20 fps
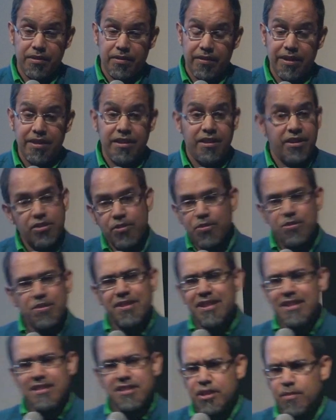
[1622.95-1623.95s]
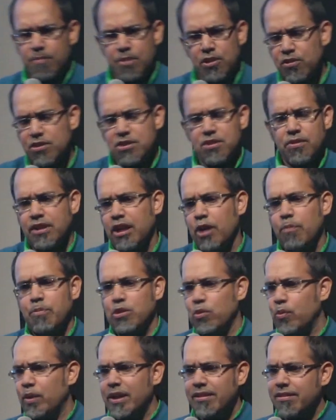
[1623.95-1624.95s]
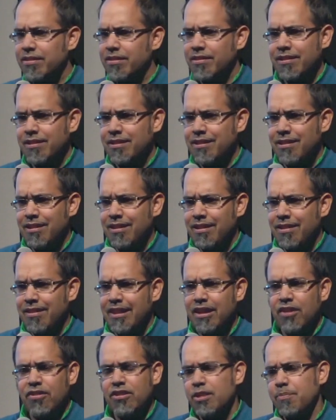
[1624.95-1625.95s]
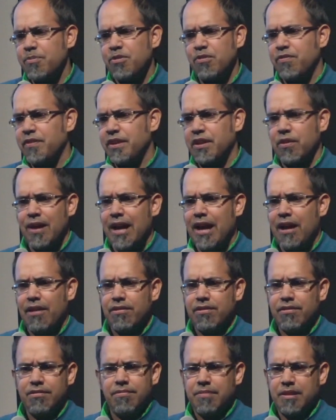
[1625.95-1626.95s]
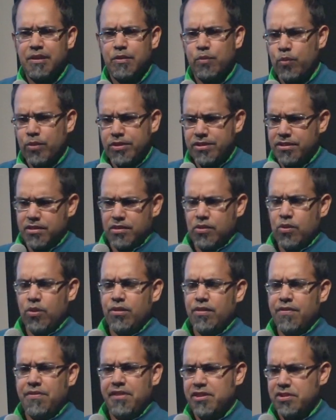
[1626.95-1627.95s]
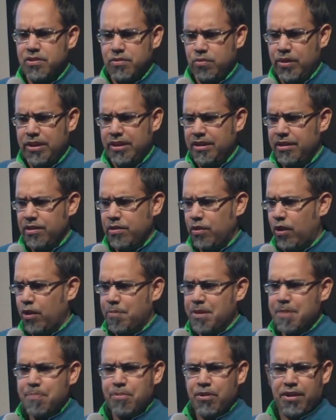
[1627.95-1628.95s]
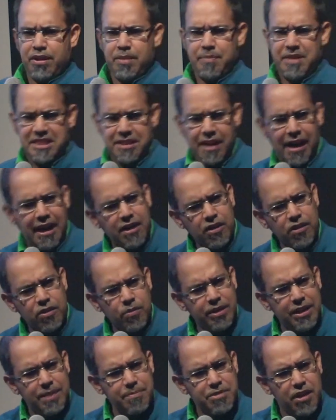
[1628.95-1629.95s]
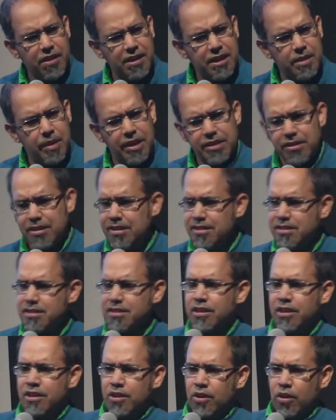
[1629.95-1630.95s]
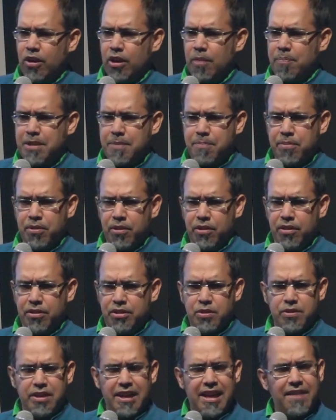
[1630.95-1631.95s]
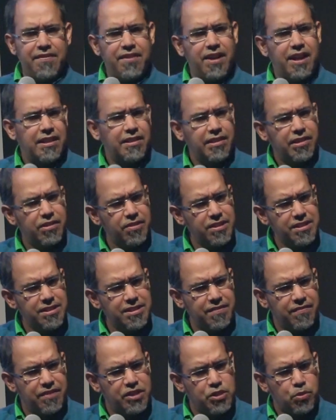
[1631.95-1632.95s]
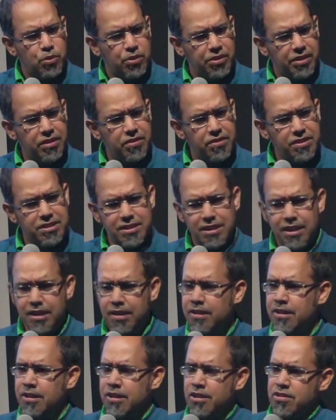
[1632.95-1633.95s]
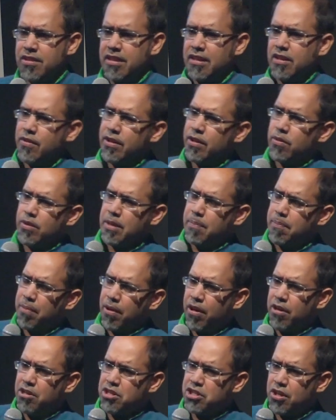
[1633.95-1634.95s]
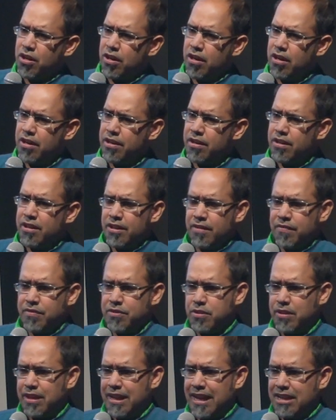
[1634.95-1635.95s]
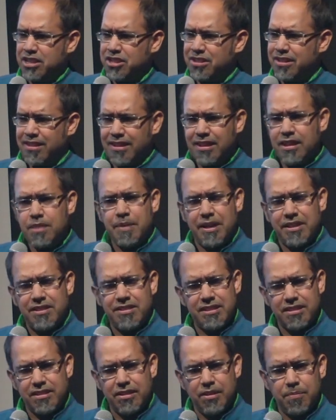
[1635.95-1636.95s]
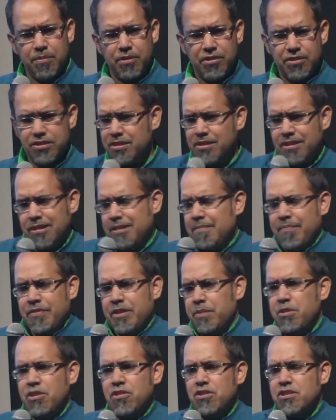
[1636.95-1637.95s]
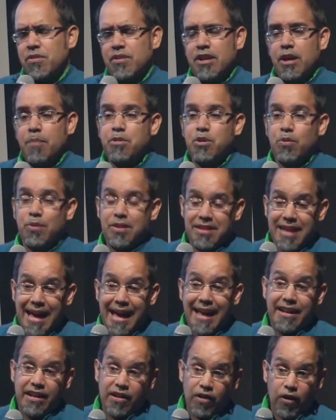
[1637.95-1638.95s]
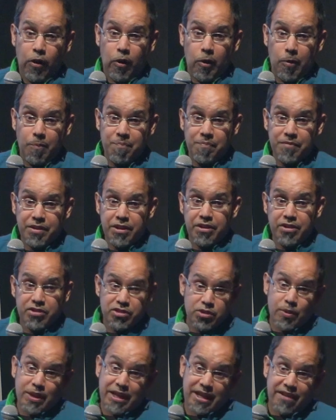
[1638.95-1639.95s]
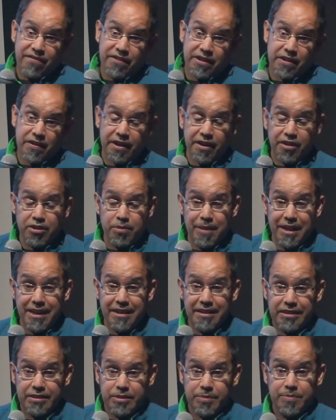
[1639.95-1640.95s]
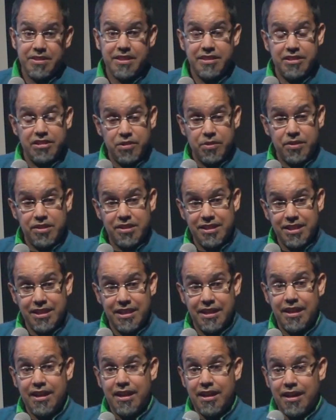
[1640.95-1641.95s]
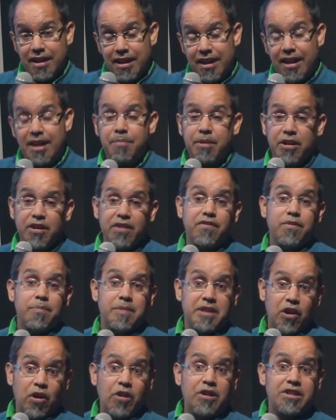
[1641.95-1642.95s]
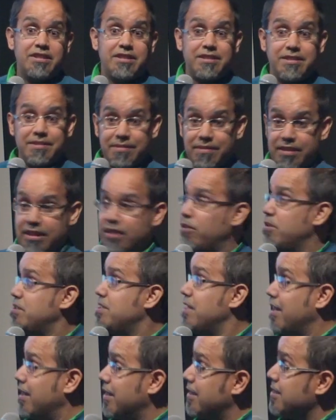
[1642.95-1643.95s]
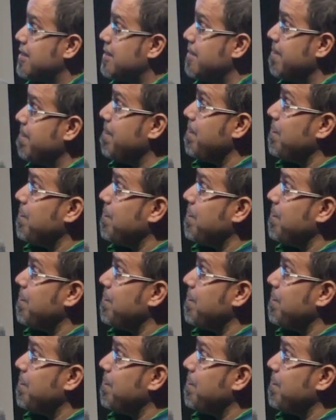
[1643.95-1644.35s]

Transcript: Right? Those are things that computers don't help you with. They don't help you figure out, like, what's the goal of this? What, are people going to be tired when I'm talking about this? Are people, do they have high literacy, visual literacy? Do they know how to read a bar chart? Do they actually think about this in numbers? Computers don't help you with that at all. So we got to figure out other mechanisms. As you can see, I borrow from the arts in those settings.